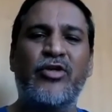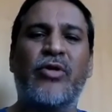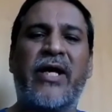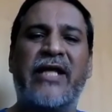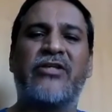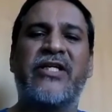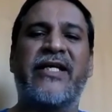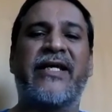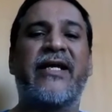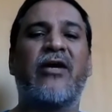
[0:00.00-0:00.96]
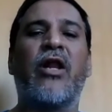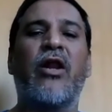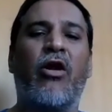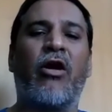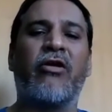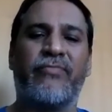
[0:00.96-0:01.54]
you are actually taking down a
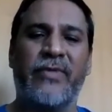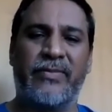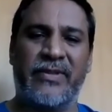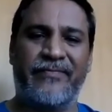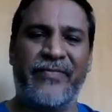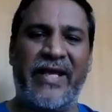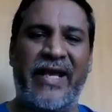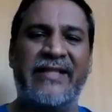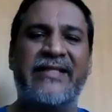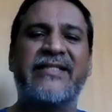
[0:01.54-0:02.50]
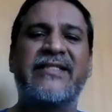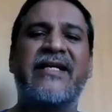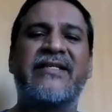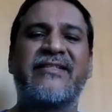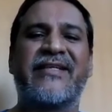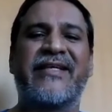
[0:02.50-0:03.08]
lot of people. And this is
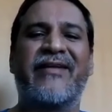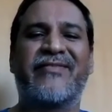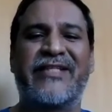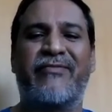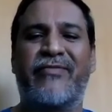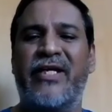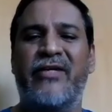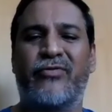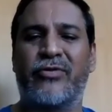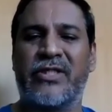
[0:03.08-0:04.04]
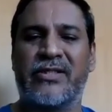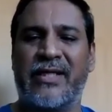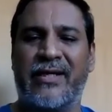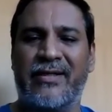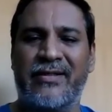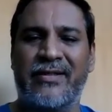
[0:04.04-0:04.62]
a self-reinforcing
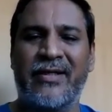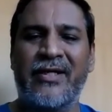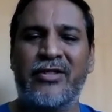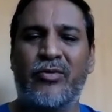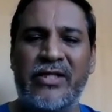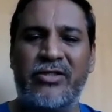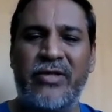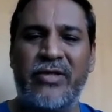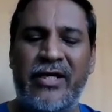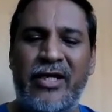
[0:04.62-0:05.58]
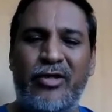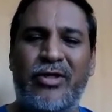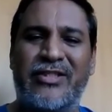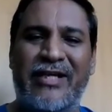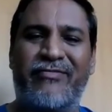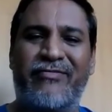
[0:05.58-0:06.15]
cycle. So once you get into
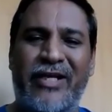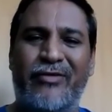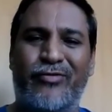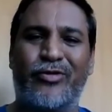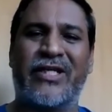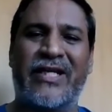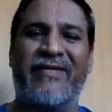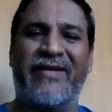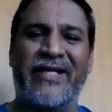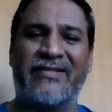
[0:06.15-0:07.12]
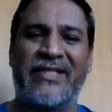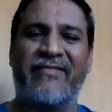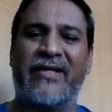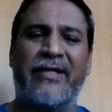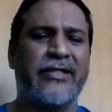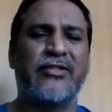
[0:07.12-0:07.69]
a self-reinforcing negative
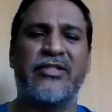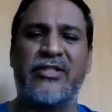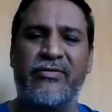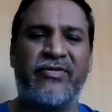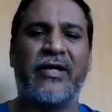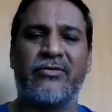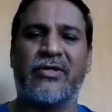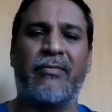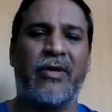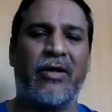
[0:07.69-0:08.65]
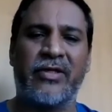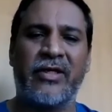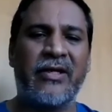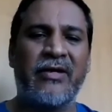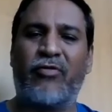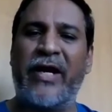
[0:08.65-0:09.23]
cycle, it is difficult to come out
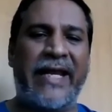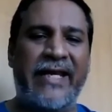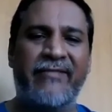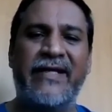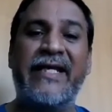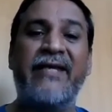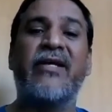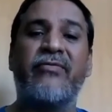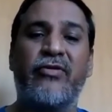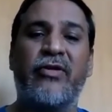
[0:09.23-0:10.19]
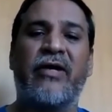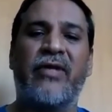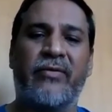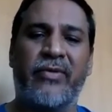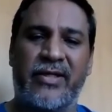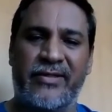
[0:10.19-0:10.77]
for anyone, even if you have
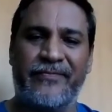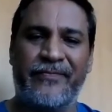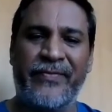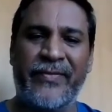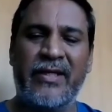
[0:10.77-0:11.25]
liquidity.